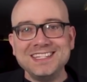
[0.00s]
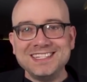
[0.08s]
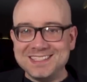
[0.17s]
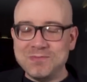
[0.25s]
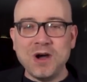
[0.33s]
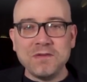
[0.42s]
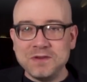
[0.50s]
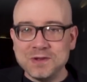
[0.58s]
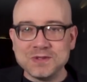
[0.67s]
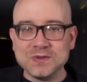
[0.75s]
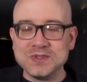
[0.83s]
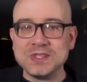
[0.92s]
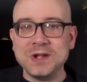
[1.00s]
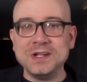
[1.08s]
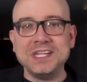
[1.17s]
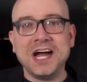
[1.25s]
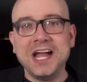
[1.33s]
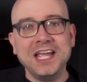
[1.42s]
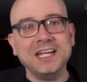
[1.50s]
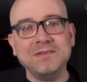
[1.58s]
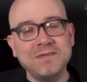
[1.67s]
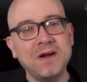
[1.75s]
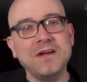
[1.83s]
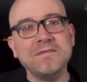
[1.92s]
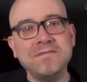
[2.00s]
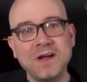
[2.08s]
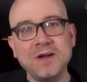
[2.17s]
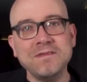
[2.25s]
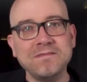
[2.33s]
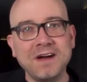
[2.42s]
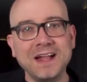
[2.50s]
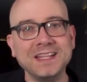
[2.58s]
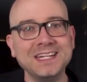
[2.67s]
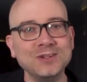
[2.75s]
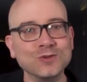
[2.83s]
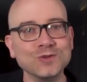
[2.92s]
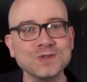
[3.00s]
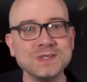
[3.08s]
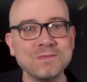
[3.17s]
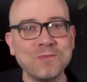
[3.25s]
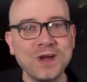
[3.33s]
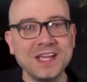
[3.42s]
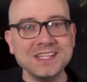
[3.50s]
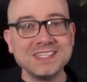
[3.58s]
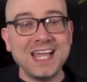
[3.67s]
Mafiosos start dying in very, very violent and gruesome ways.